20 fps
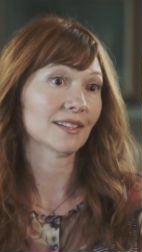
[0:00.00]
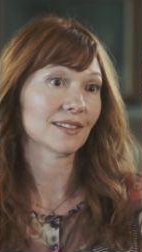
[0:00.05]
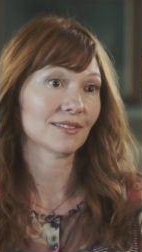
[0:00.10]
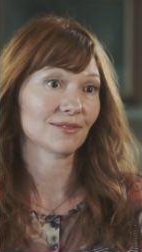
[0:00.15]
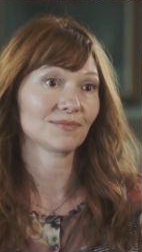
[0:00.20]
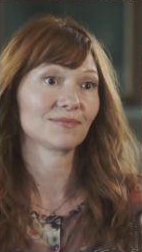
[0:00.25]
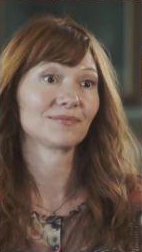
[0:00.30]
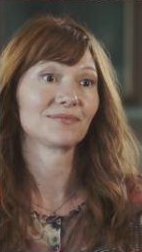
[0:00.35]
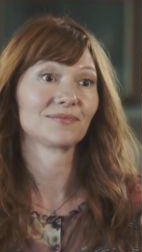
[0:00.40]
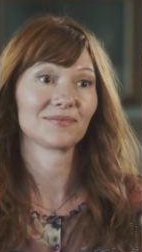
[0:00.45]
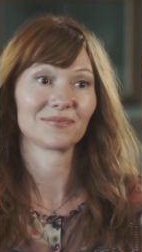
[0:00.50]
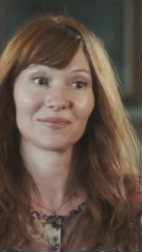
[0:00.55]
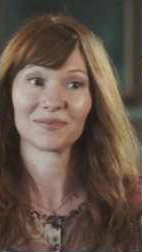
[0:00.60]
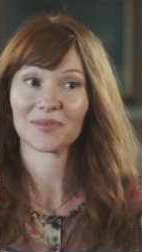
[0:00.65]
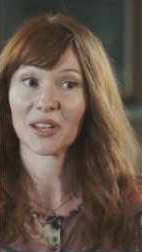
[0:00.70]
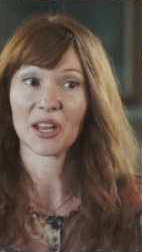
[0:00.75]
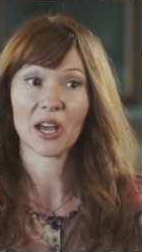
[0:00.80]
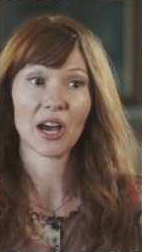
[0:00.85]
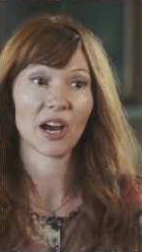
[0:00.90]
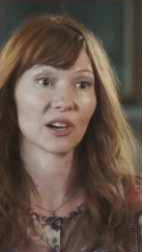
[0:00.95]
Not even
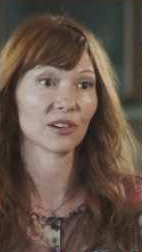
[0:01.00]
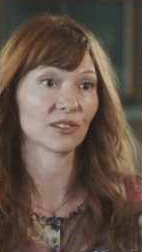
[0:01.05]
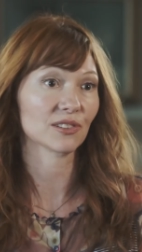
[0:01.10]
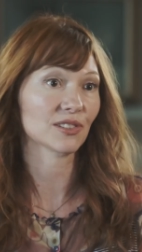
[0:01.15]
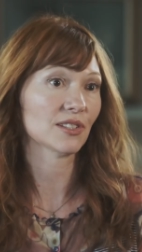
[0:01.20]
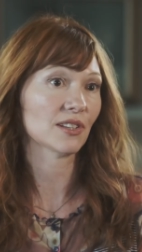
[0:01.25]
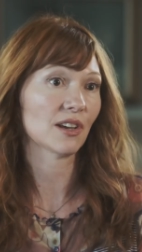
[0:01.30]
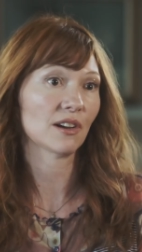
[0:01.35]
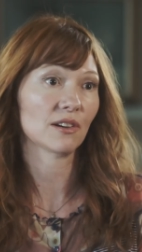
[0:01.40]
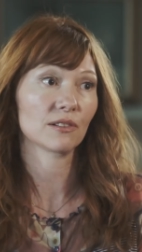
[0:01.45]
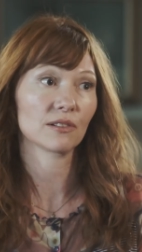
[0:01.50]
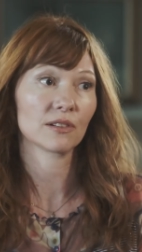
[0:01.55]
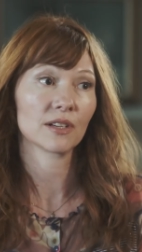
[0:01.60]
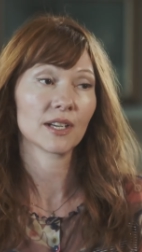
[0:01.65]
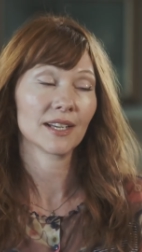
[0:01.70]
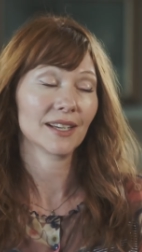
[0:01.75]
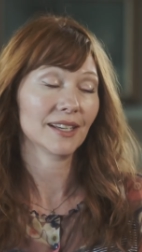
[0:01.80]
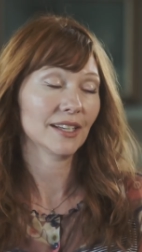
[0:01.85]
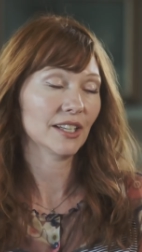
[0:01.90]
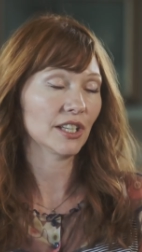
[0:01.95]
close. No.
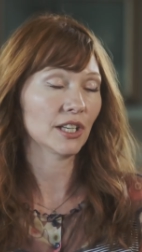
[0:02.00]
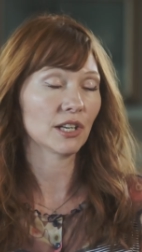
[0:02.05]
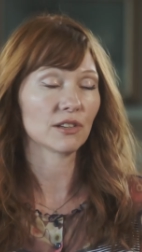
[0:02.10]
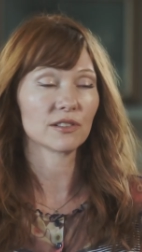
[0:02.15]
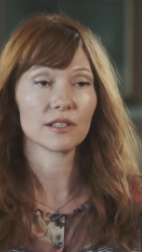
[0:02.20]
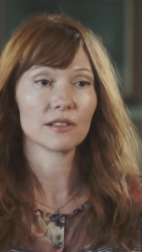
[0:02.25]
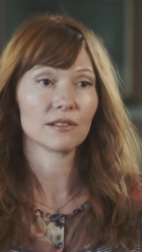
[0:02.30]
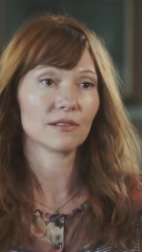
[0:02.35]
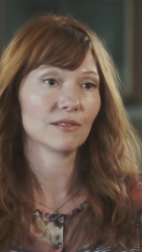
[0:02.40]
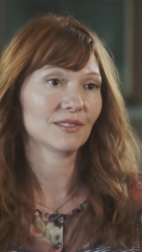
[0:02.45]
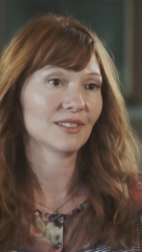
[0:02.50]
So, you know,